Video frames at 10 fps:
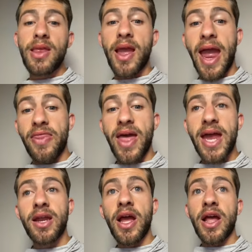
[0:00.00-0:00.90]
And then
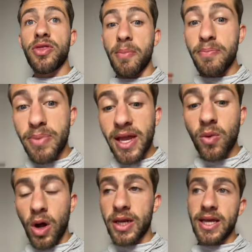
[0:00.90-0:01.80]
the big
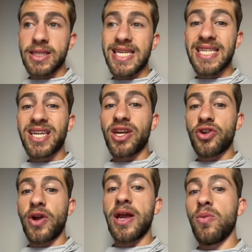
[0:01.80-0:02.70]
one is he's going to
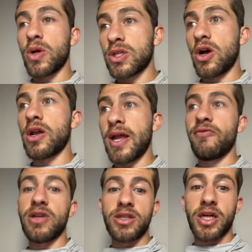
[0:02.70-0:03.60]
create what's called an every
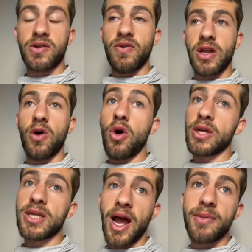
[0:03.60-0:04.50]
touch video or a
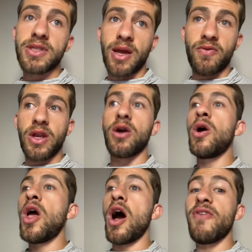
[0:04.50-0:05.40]
timestamp video
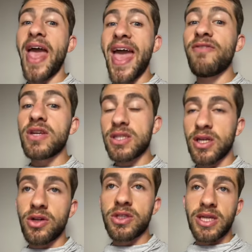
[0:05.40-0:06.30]
of every
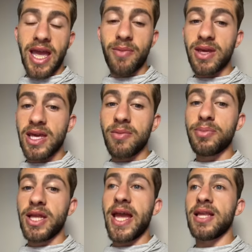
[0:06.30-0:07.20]
single game he
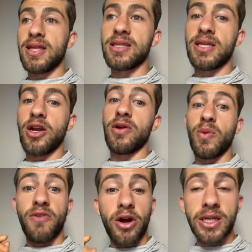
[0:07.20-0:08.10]
played this year. And we've
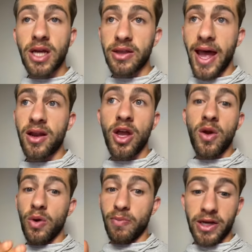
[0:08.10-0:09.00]
already done that
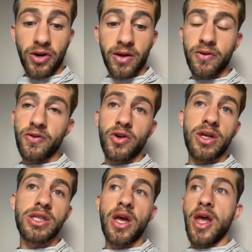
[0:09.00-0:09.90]
with my transfer students
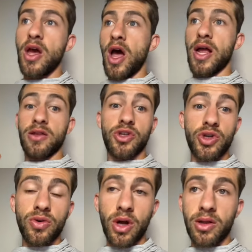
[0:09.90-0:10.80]
at
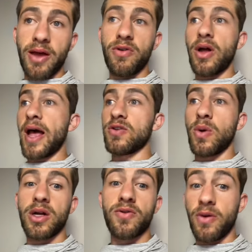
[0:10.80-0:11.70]
JUCO level, as well
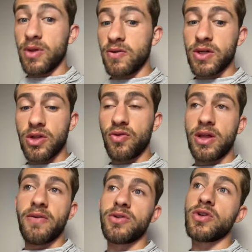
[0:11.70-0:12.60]
as from the Division III
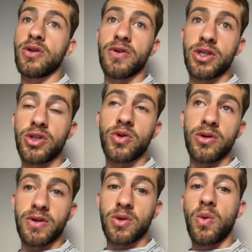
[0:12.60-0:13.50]
level to Division II and
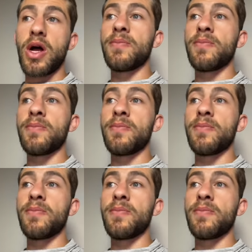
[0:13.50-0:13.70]
Division I.